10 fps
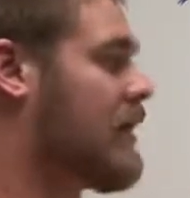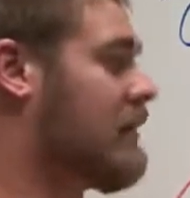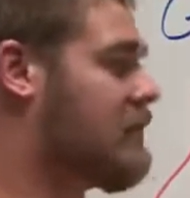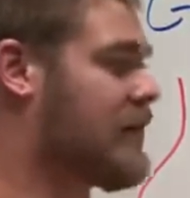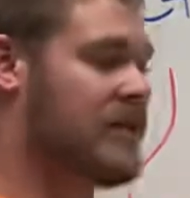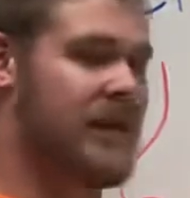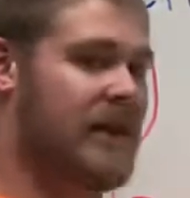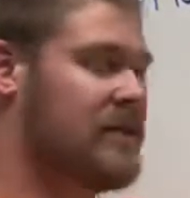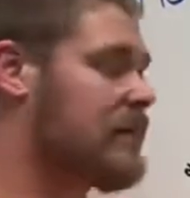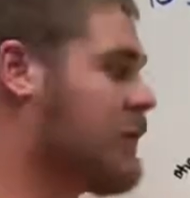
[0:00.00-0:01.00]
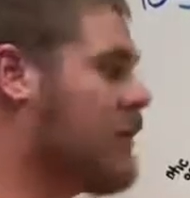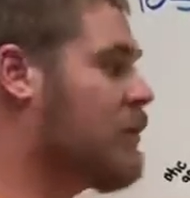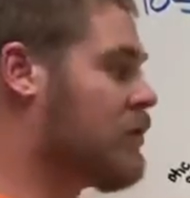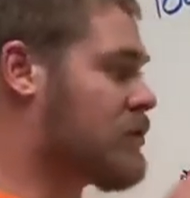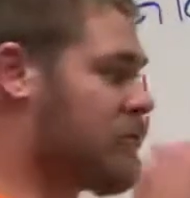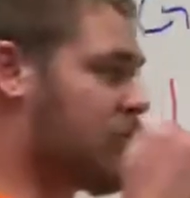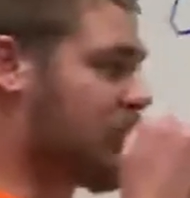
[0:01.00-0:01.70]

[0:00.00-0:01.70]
A fifth test, which